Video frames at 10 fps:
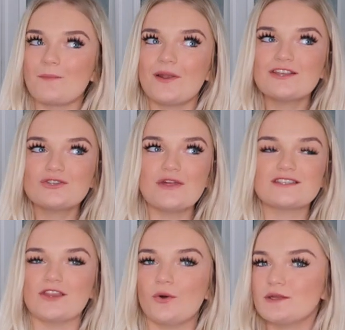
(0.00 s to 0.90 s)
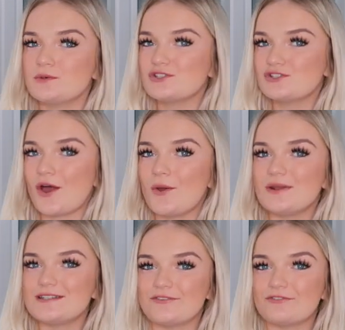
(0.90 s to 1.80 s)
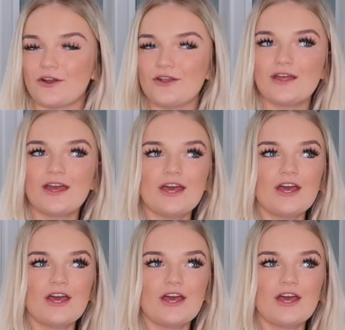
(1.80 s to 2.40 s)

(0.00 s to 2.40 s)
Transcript: and when I saw this I thought this was so different.